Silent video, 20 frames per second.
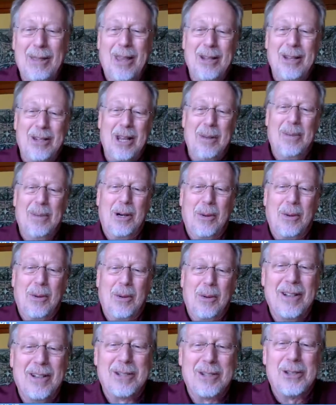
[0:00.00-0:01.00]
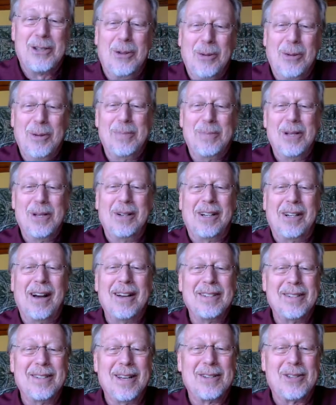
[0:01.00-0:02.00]
demographics and groups and
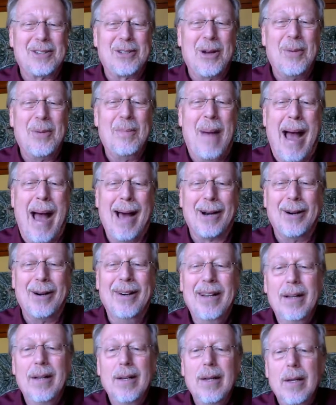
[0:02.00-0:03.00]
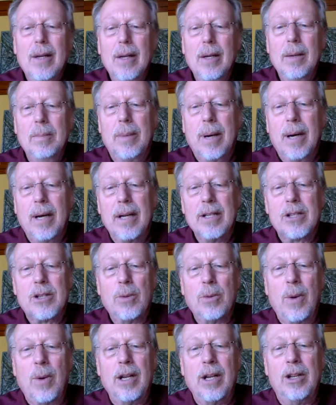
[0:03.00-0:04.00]
context don't matter, but it's a
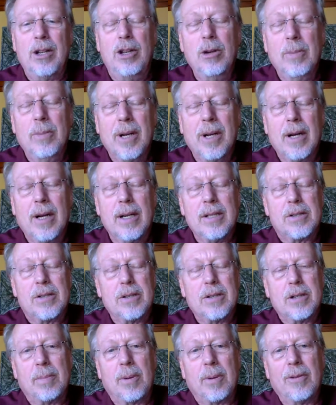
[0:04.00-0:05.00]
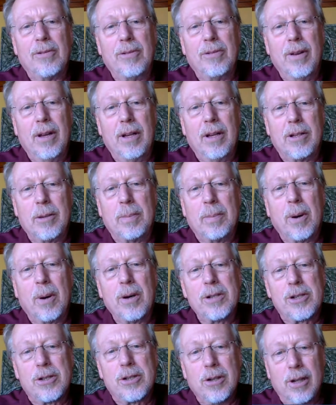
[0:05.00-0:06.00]
way to humanize and to
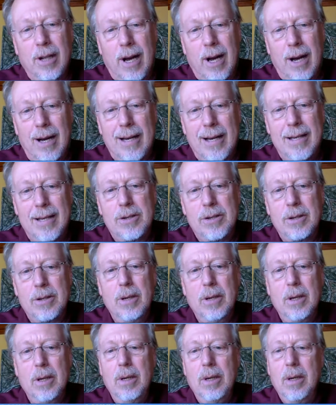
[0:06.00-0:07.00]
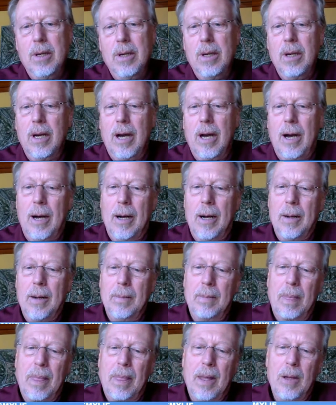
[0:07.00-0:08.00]
personalize
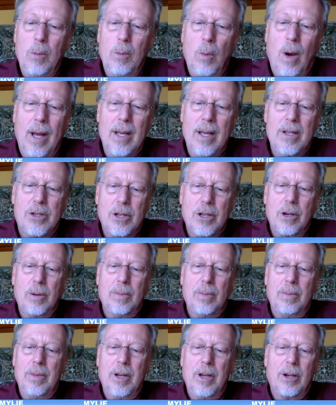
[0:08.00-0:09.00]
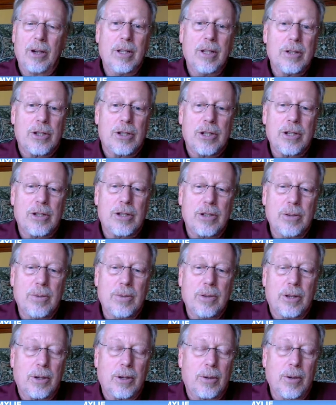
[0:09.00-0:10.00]
in ways that are consistent
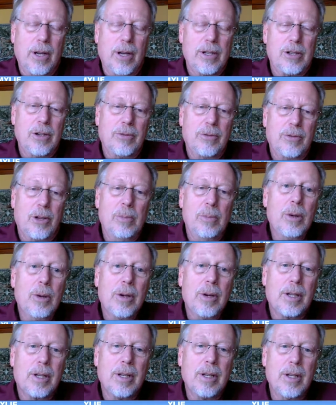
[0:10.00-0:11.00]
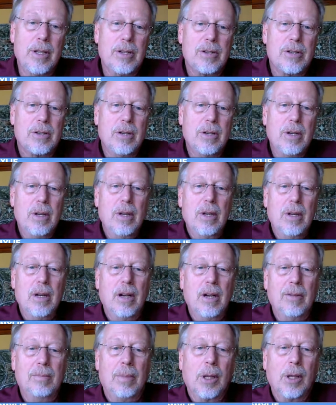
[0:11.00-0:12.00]
with the creation of communities,
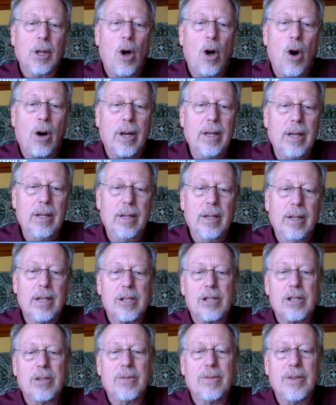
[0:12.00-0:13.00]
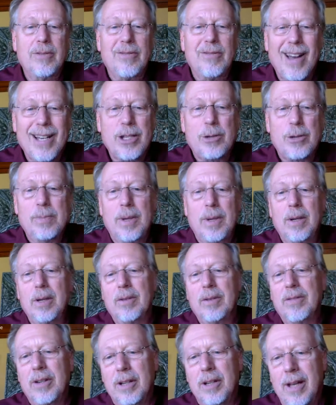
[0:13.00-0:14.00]
of belongingness, of investment,
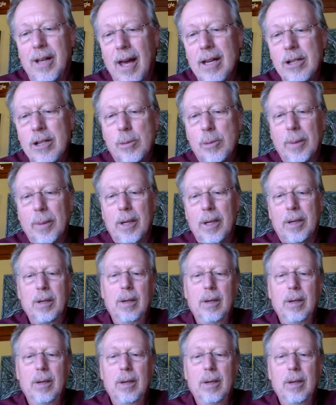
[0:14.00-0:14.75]
of engagement,